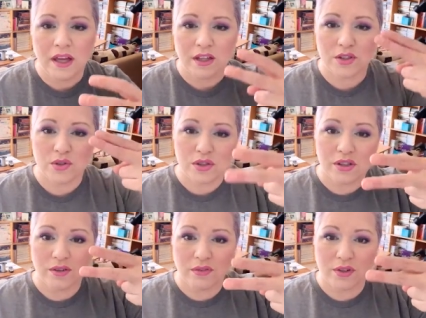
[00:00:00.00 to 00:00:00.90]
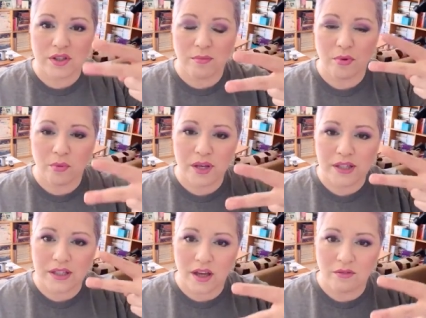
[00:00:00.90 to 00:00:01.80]
because usually the first couple
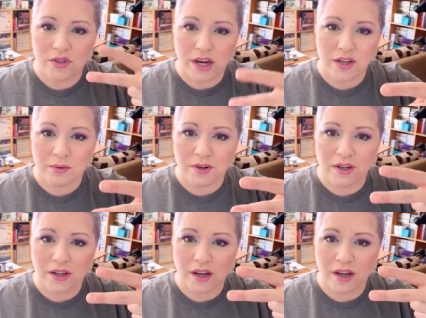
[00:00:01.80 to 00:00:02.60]
weeks of January,